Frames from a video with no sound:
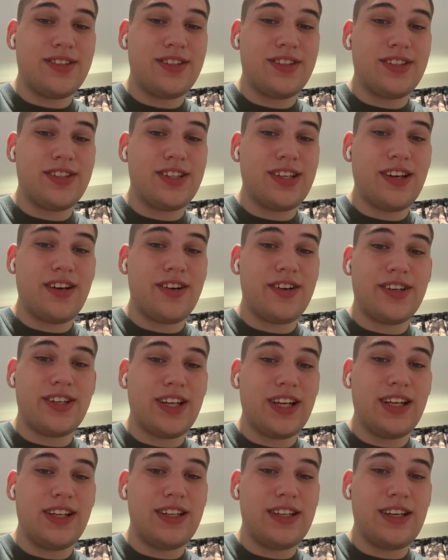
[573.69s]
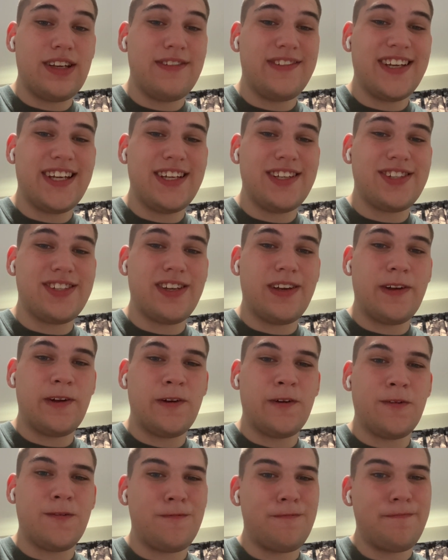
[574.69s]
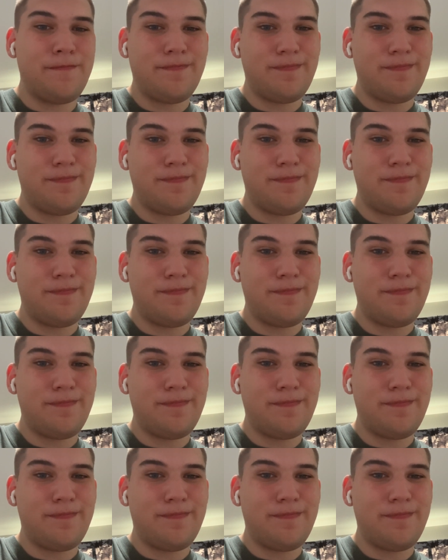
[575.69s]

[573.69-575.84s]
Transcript: CRT TV, so